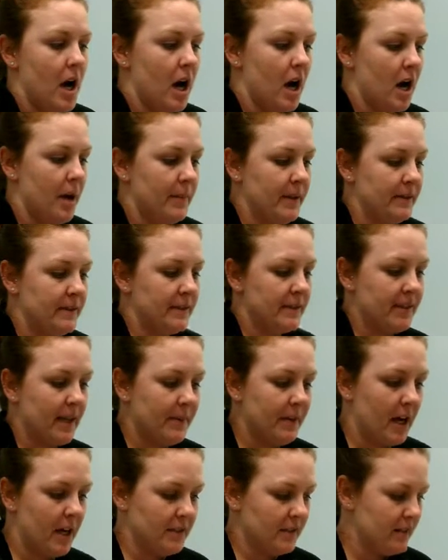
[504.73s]
It's the
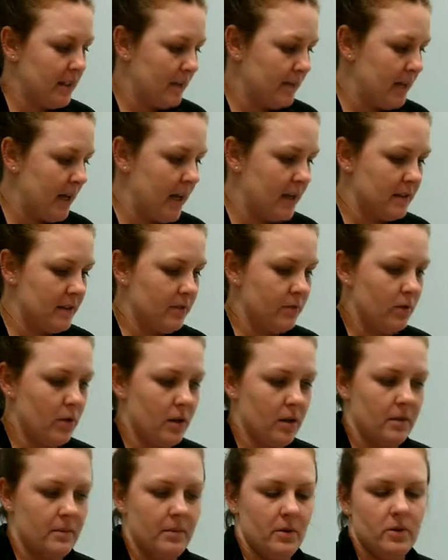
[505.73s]
same concept as
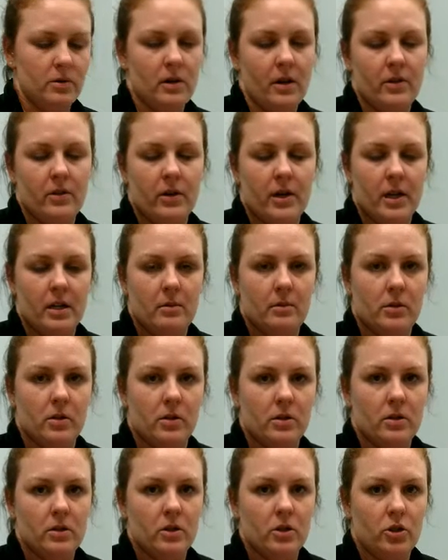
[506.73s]
for most other
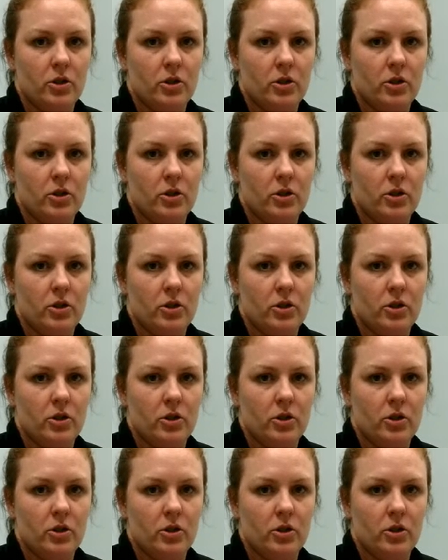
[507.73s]
animals.